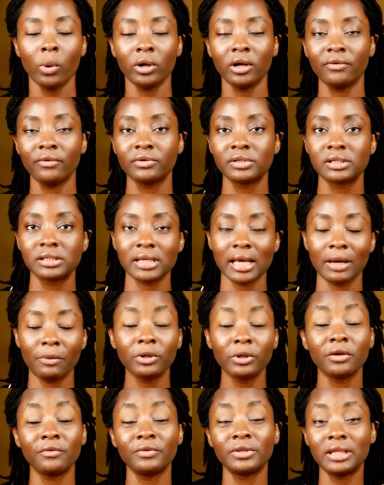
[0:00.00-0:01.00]
one of
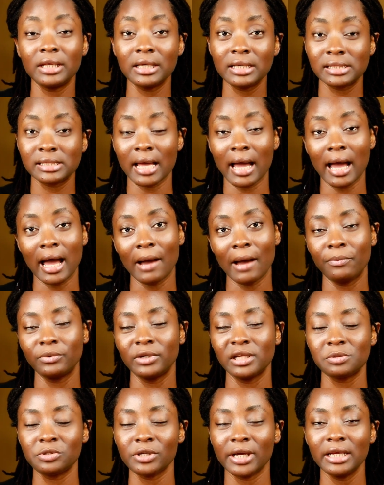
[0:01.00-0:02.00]
the things that
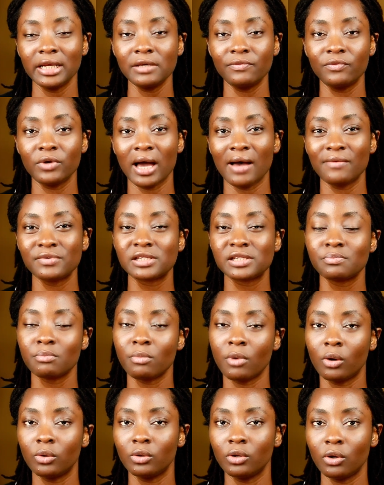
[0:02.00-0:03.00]
happen, especially if you have
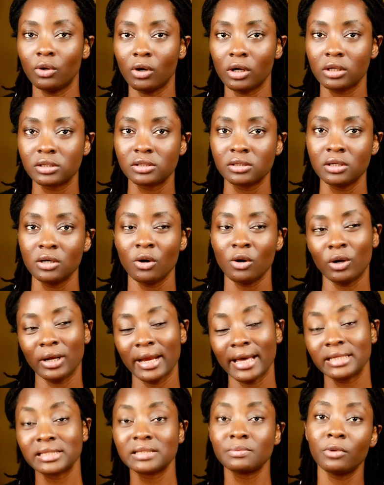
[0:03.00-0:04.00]
small locks or
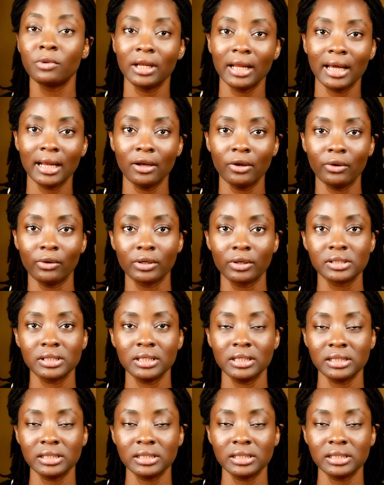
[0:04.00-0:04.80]
like smaller locks,